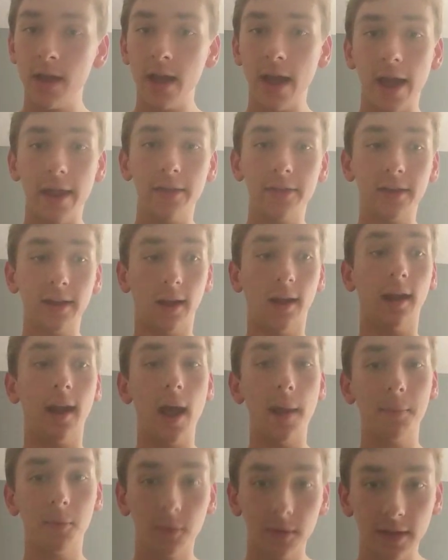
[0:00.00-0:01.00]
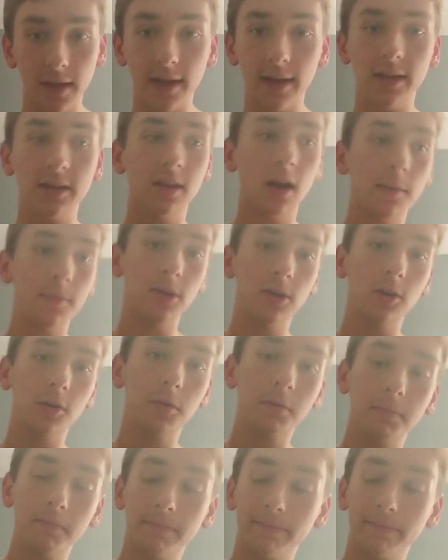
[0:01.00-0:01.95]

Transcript: Anything can happen with AEW.